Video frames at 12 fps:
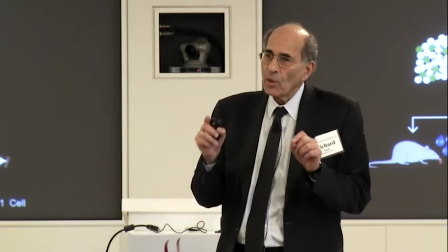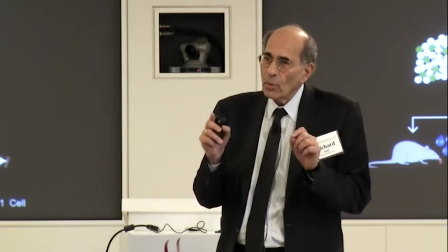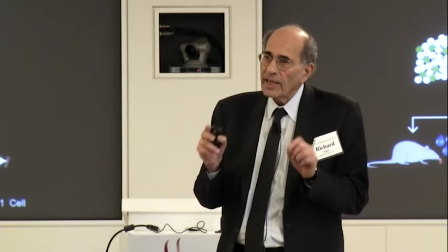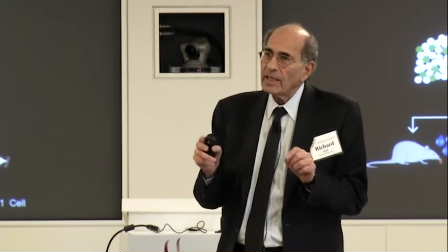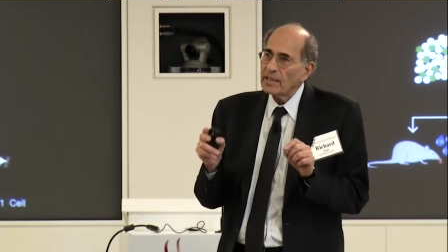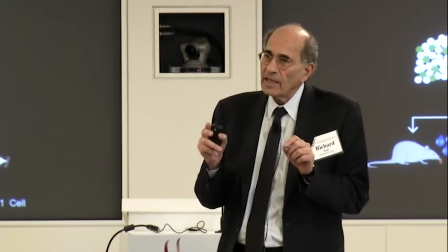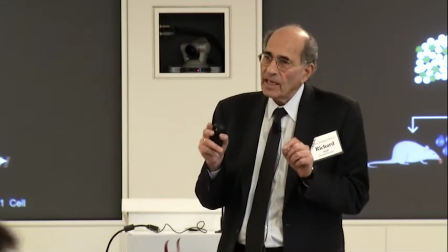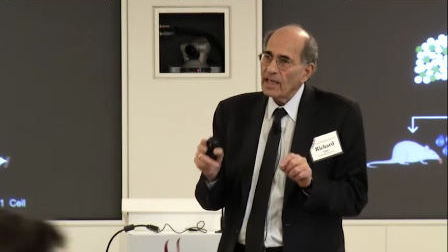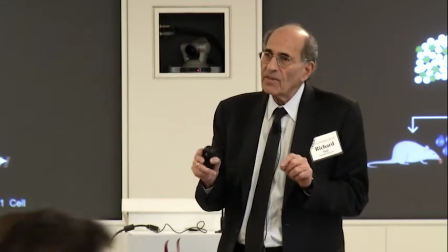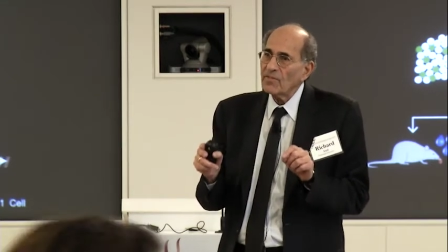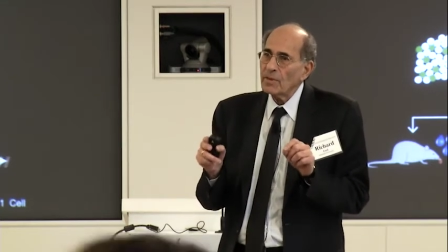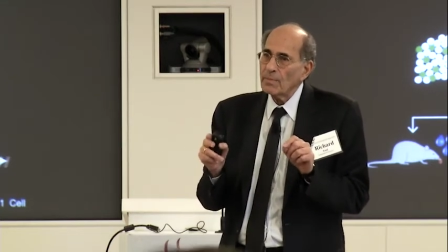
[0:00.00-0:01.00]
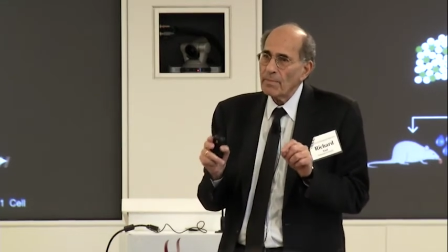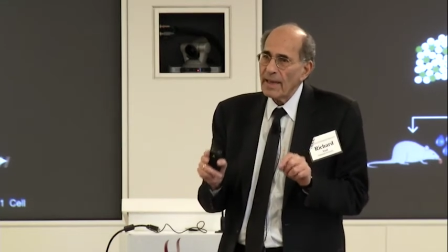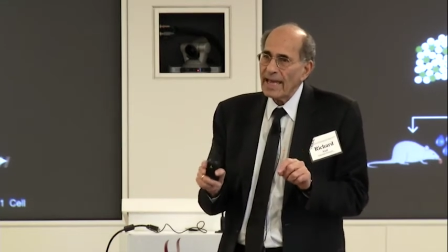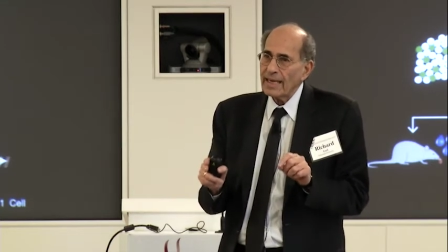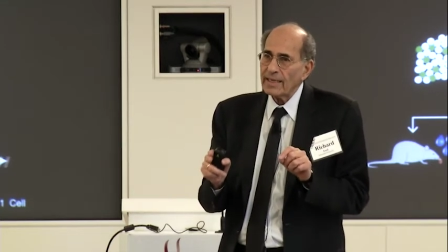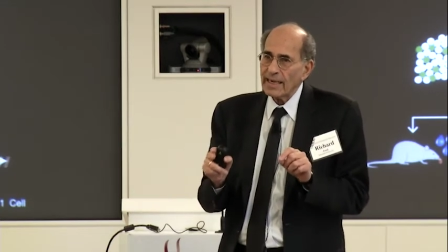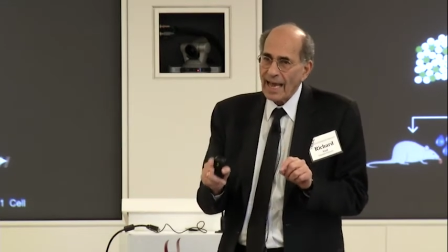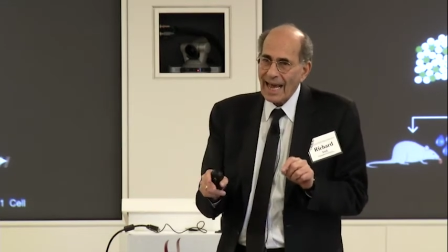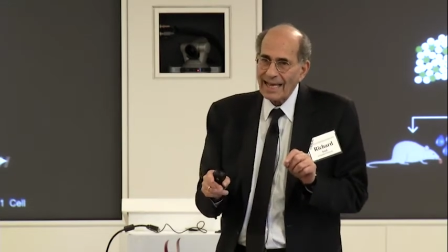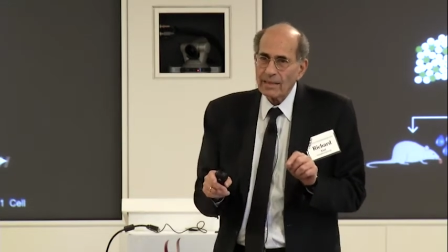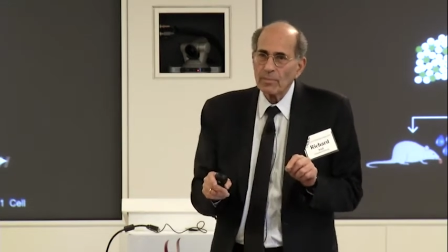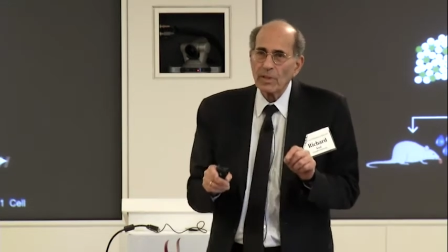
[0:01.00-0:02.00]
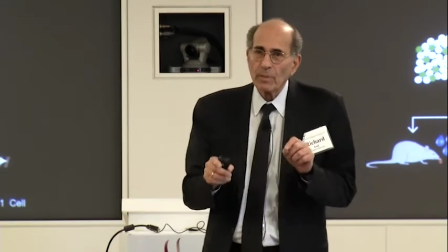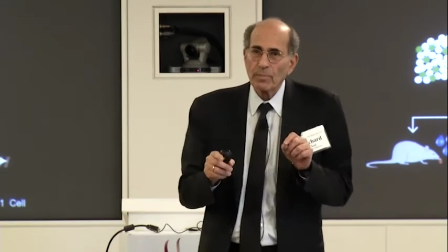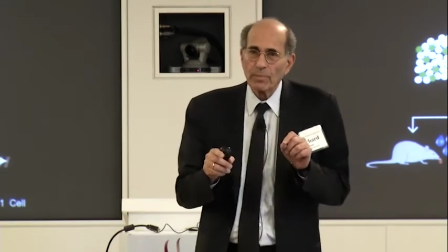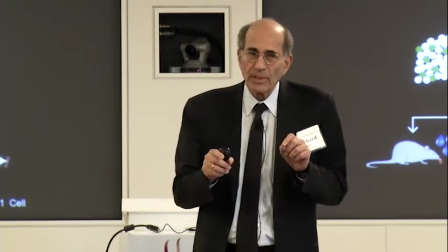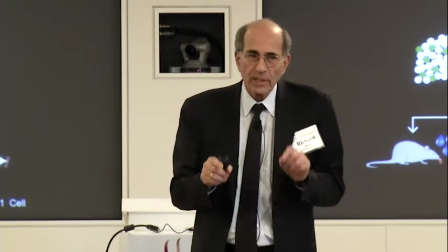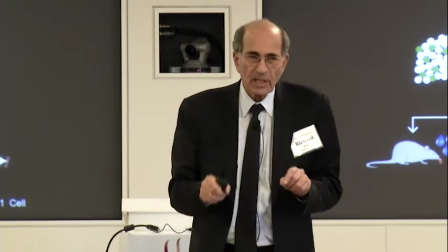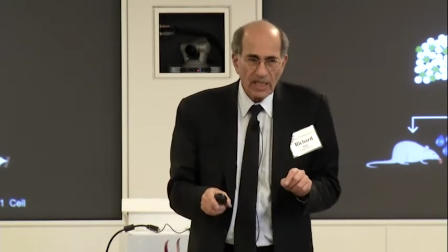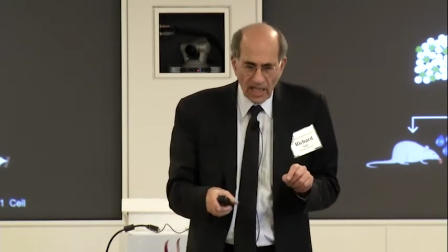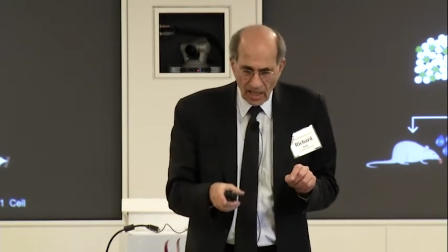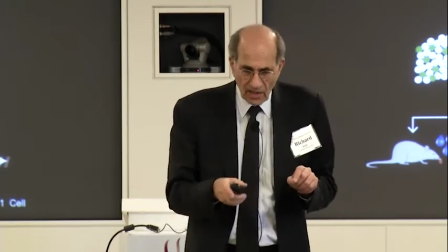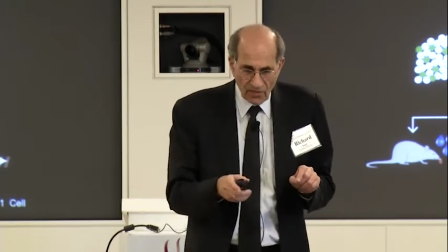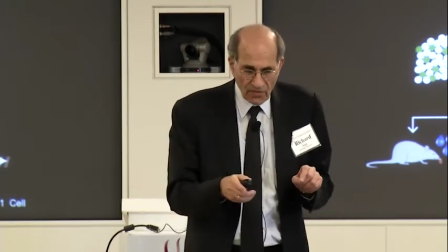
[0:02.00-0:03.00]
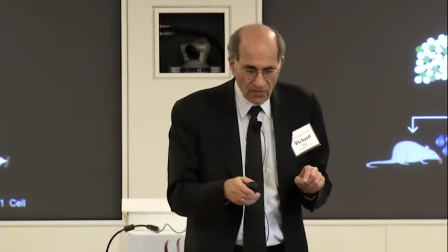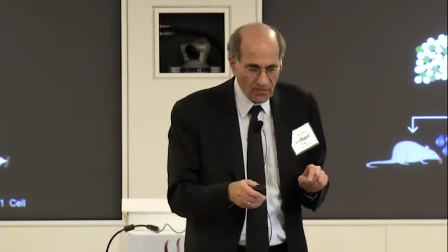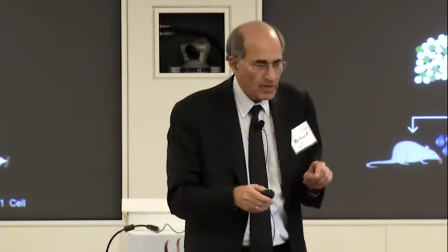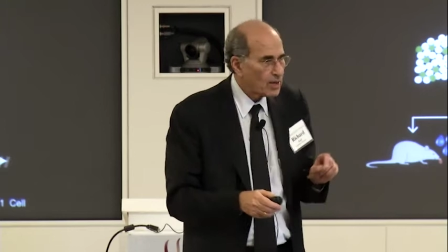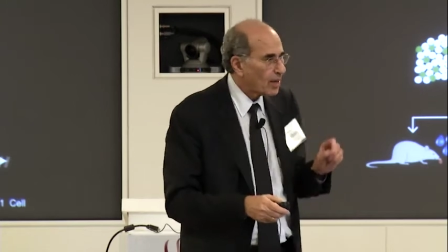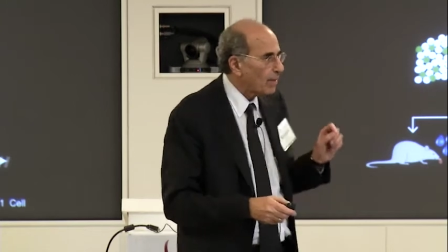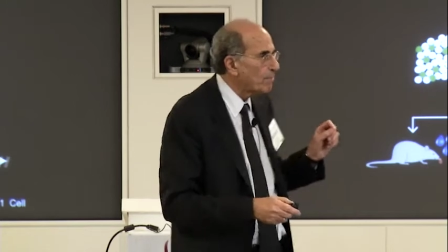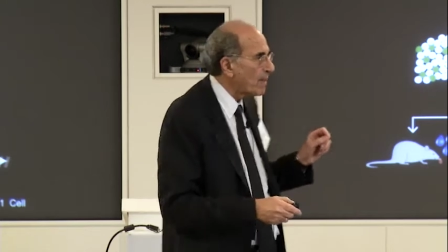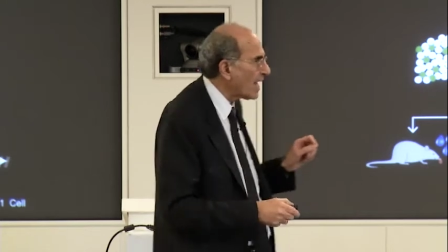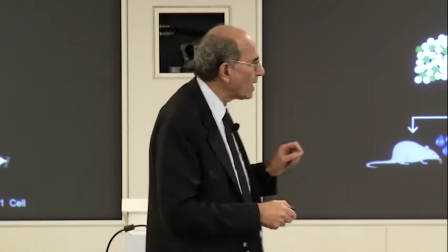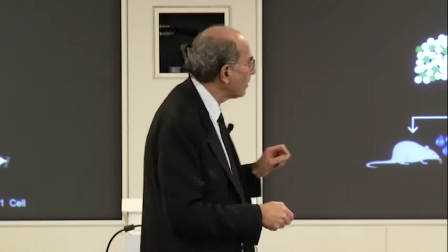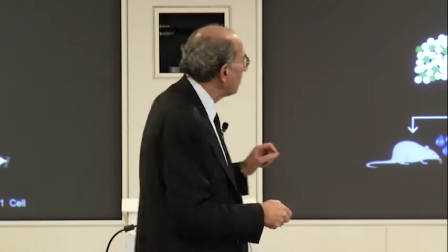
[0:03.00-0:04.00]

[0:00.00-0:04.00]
We can even make an animal believe, a male